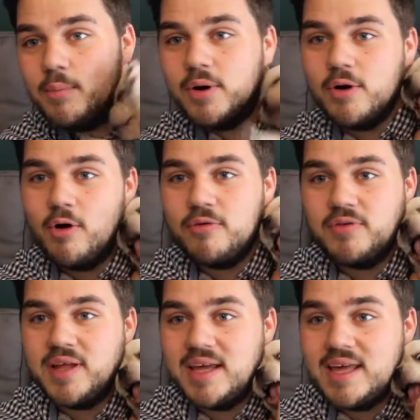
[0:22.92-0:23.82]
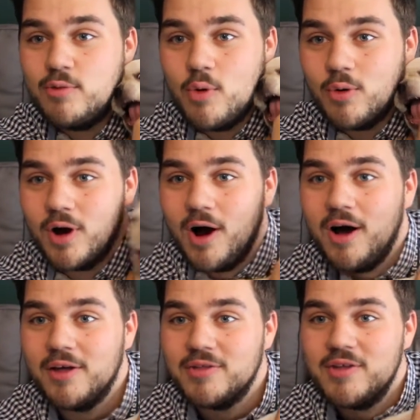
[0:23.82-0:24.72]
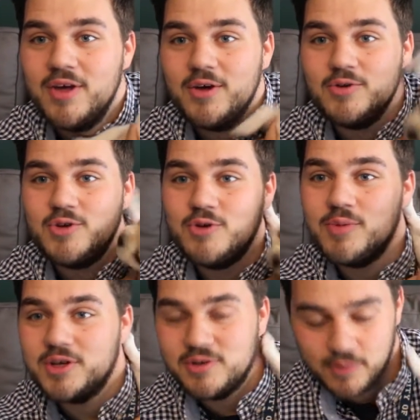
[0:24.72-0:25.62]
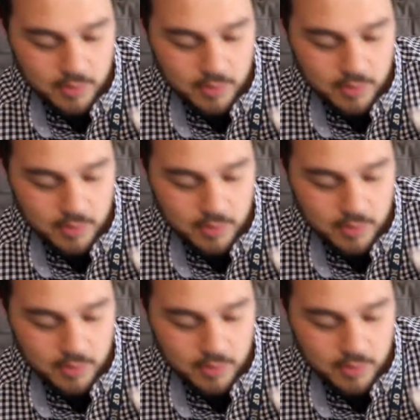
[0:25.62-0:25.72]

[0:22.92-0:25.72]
but hopefully he won't cause too much of a